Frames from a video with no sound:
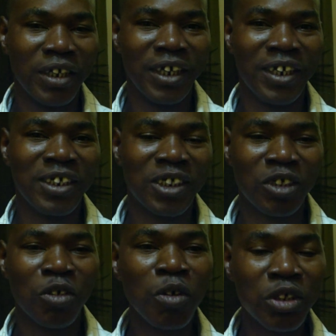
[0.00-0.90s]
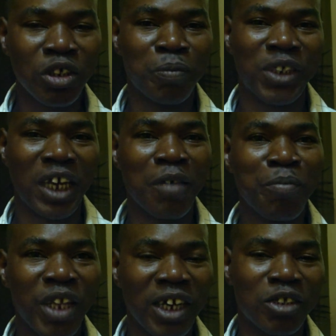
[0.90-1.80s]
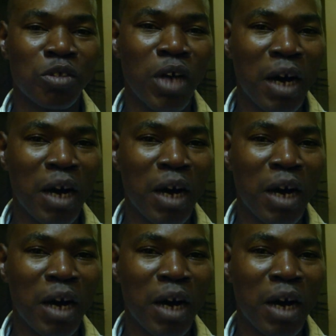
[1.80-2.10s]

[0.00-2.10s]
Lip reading: there is good sometimes that to